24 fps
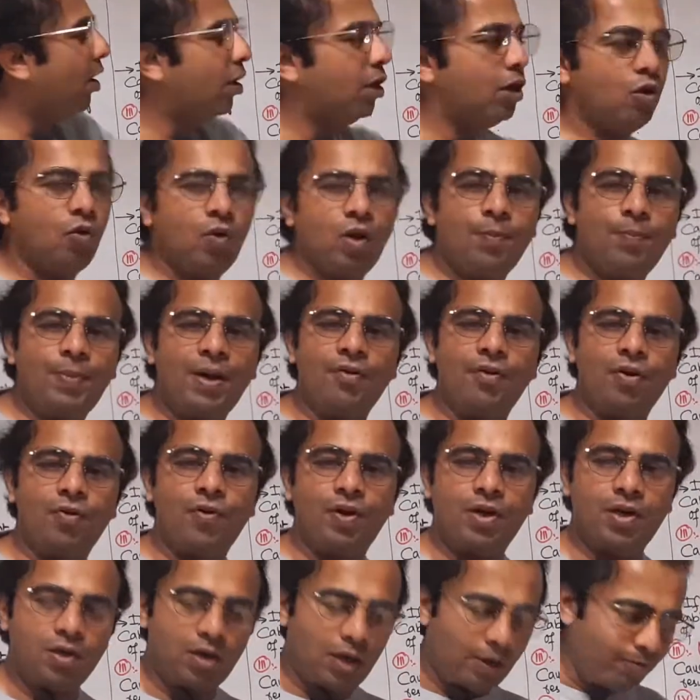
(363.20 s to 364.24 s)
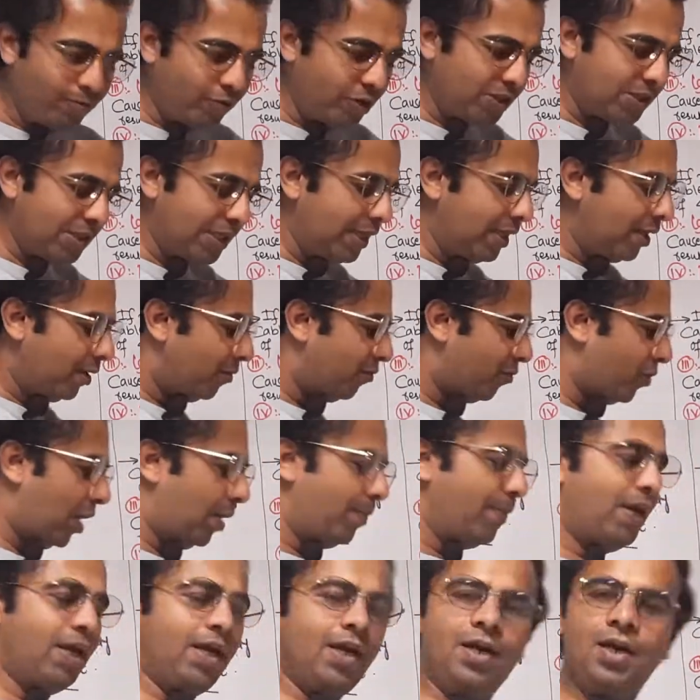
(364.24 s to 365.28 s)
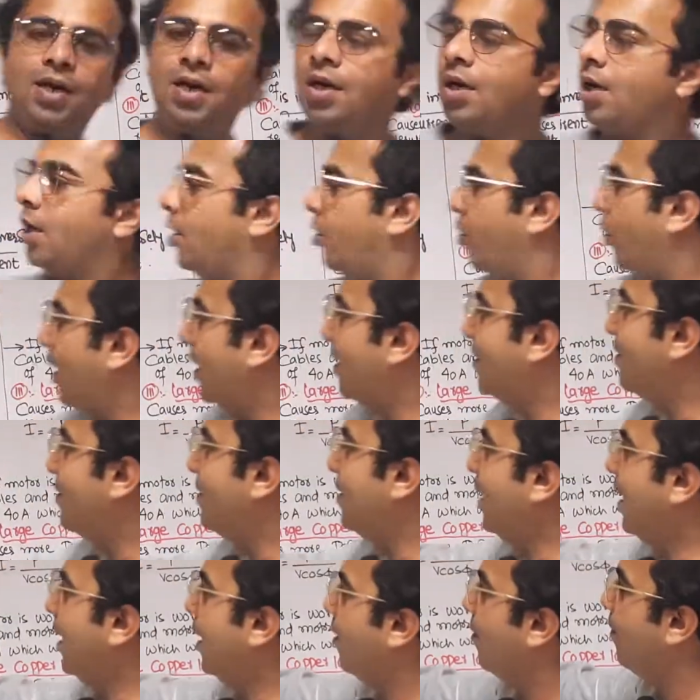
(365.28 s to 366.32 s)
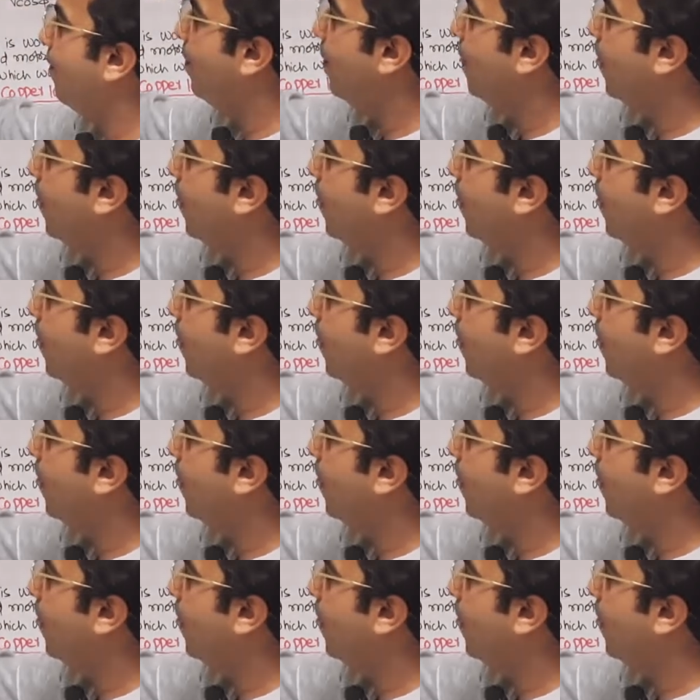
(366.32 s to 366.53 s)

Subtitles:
lower power factor. Obviously from here you can see